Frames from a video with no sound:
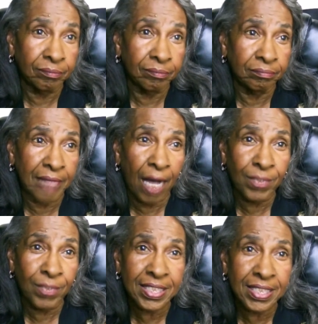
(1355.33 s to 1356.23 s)
would
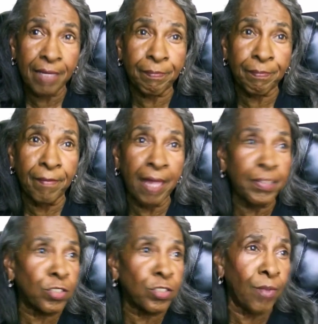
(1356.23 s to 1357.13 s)
sleep maybe 2
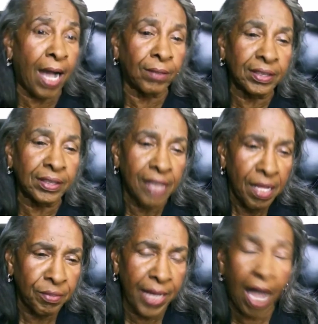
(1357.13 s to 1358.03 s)
hours, 3
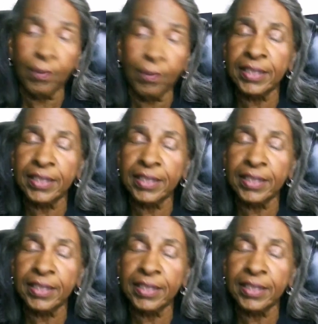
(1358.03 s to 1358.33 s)
hours,